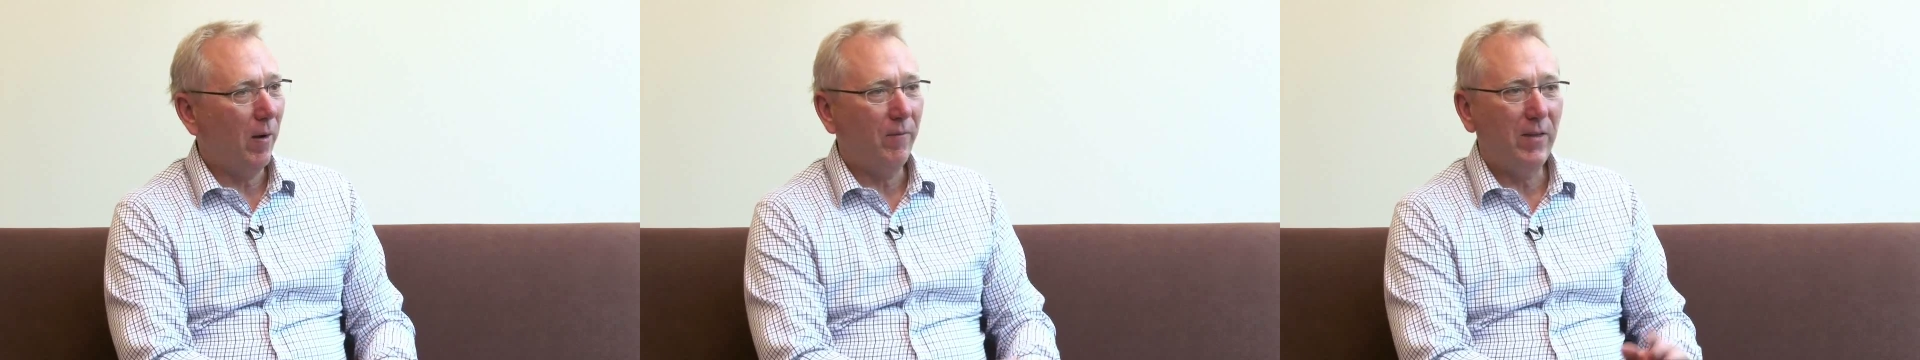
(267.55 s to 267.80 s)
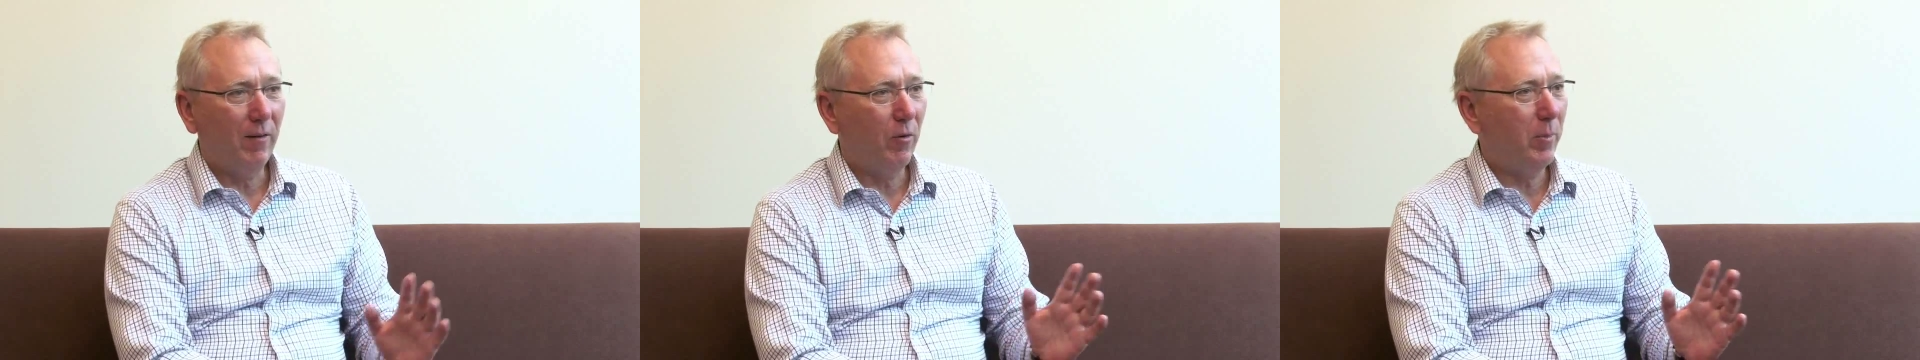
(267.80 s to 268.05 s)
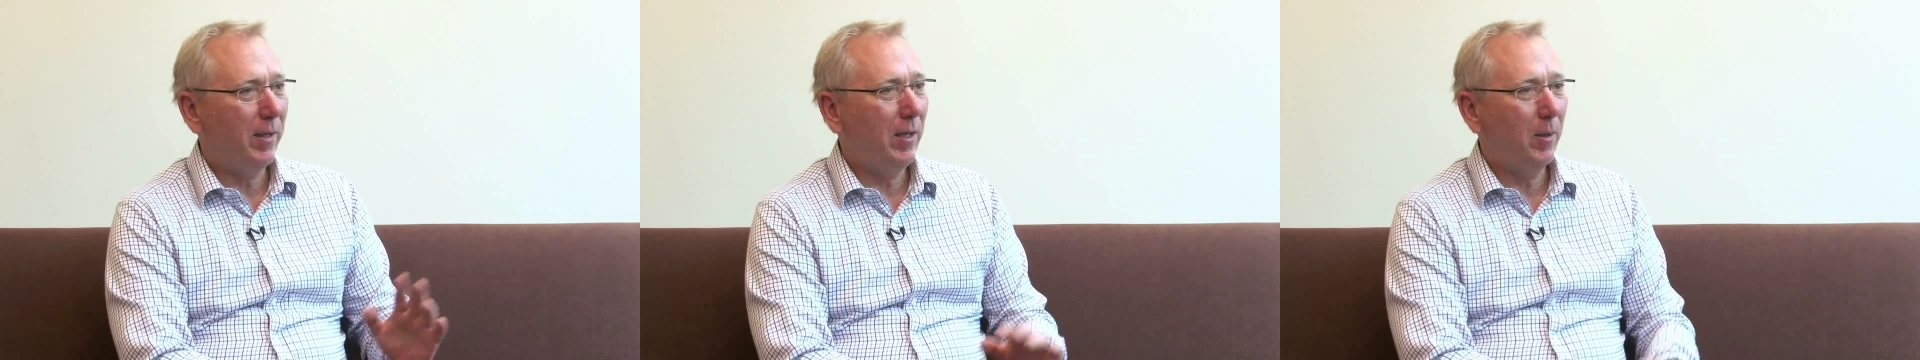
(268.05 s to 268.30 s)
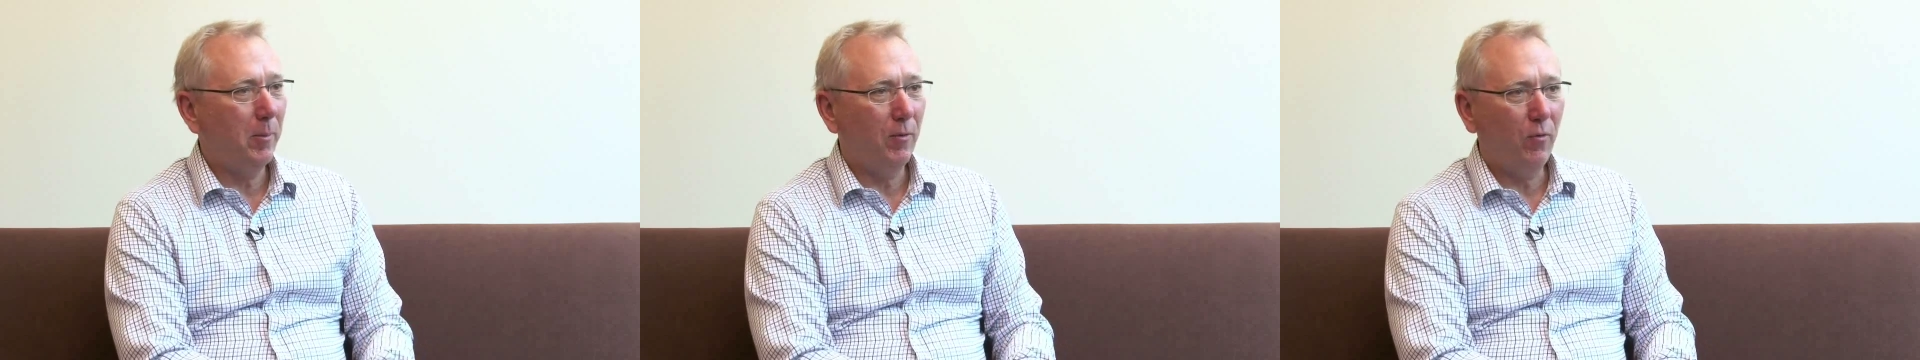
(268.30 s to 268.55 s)
I've never been
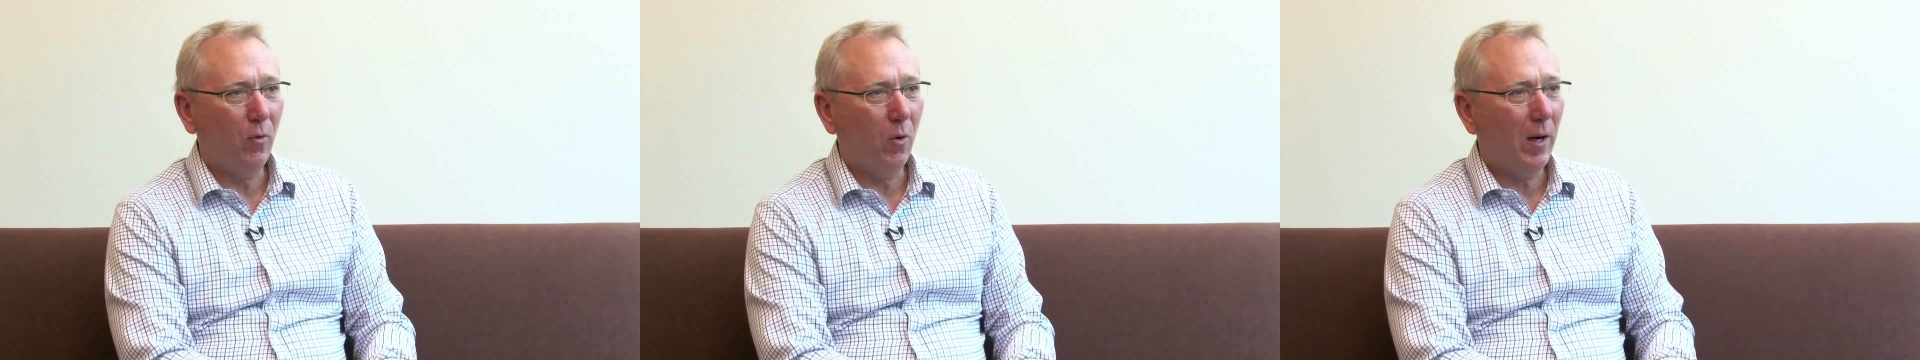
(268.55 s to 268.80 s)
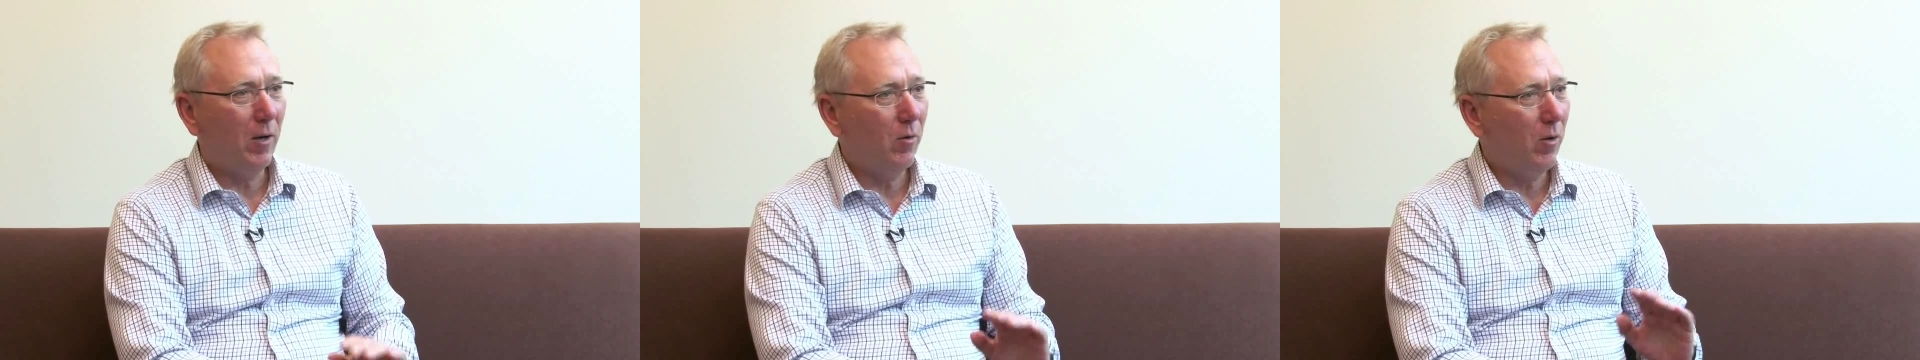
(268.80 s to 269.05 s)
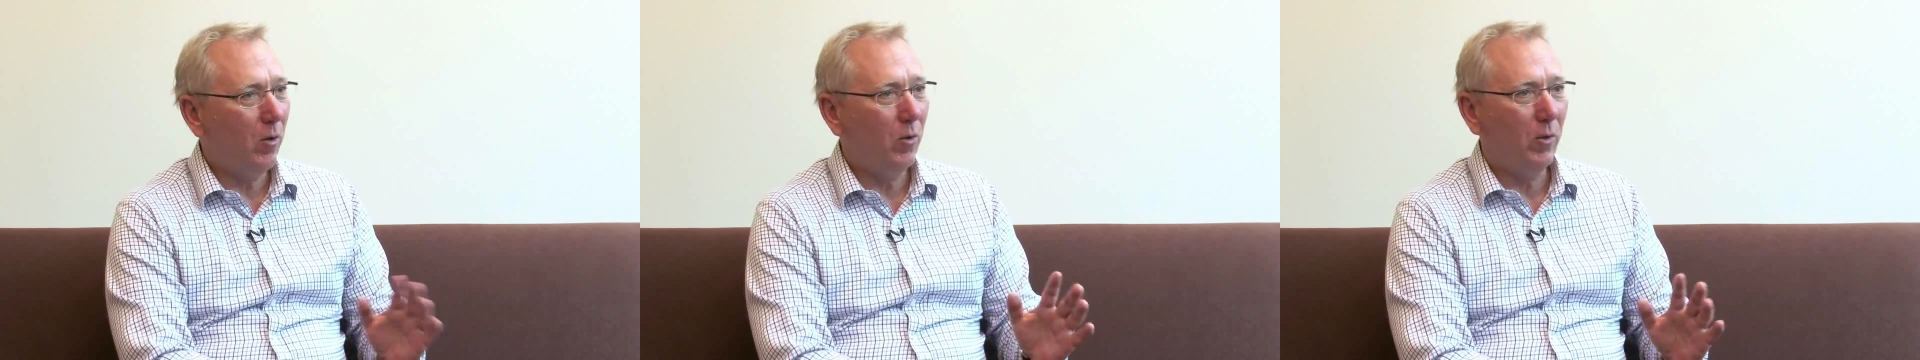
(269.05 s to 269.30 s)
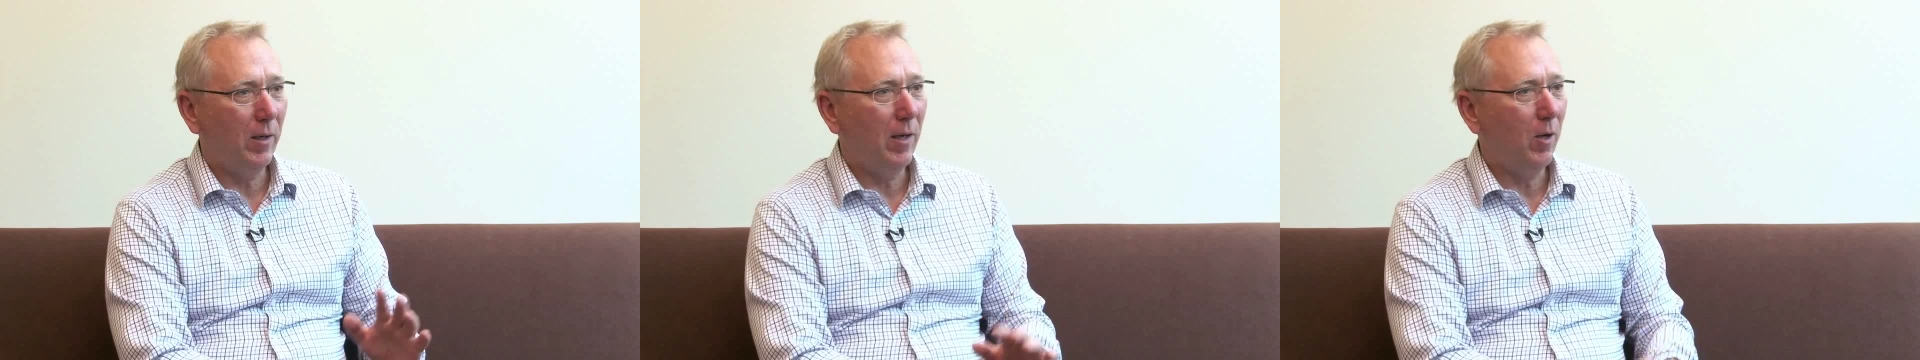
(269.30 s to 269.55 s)
here before. I don't know
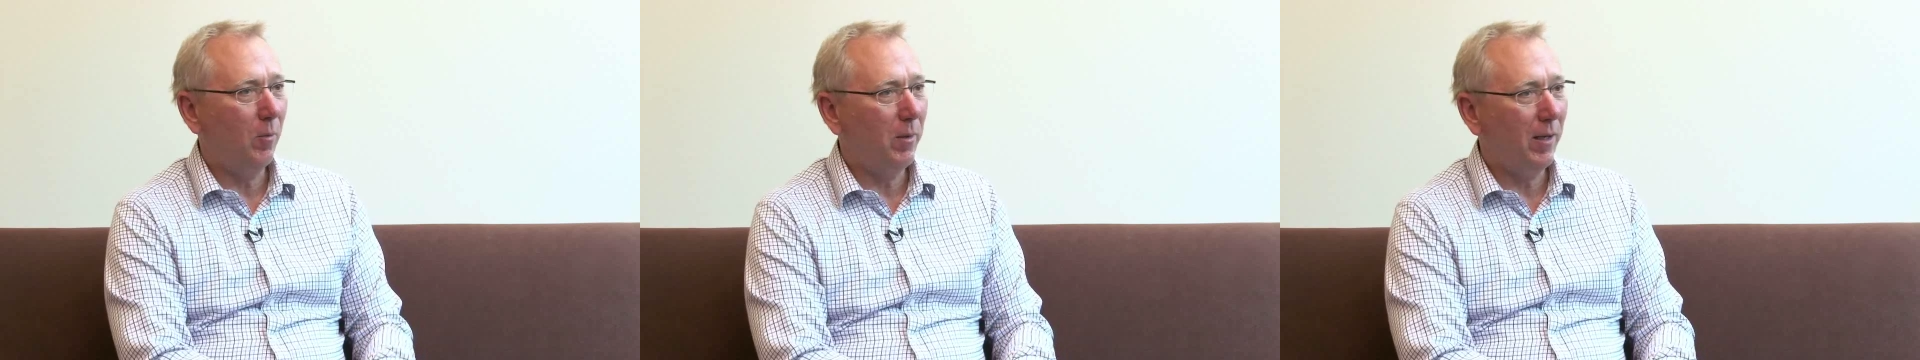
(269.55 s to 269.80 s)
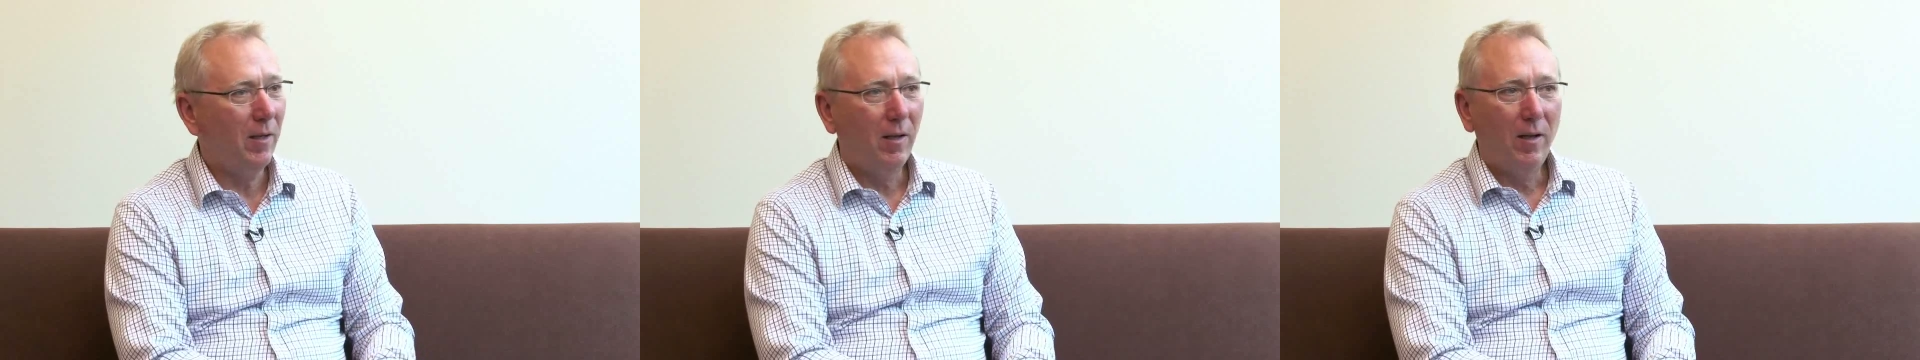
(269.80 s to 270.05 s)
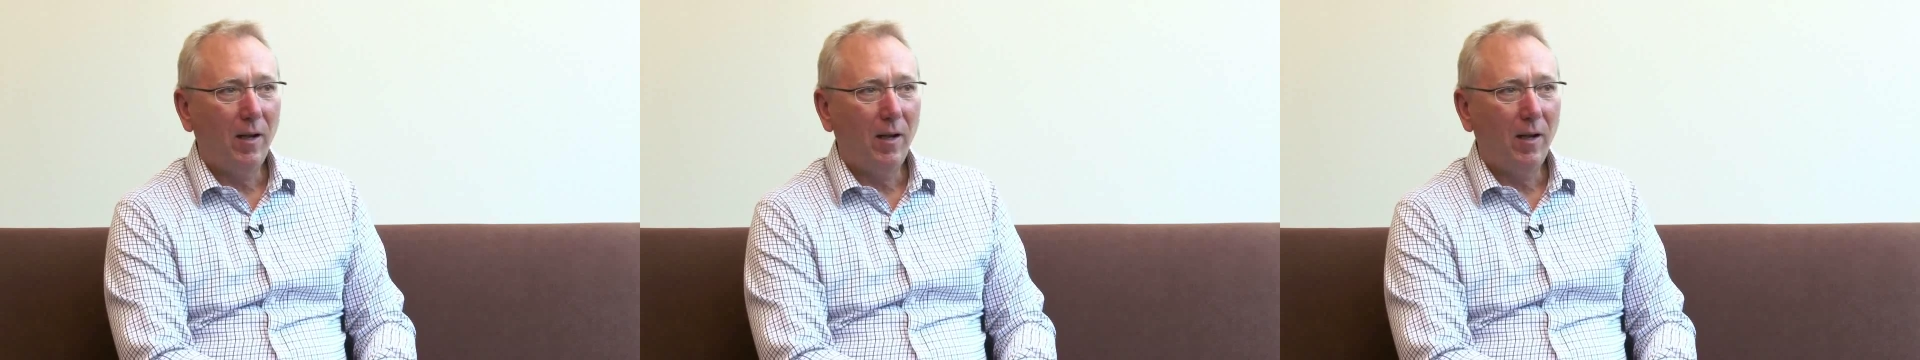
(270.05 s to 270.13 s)
who can help me.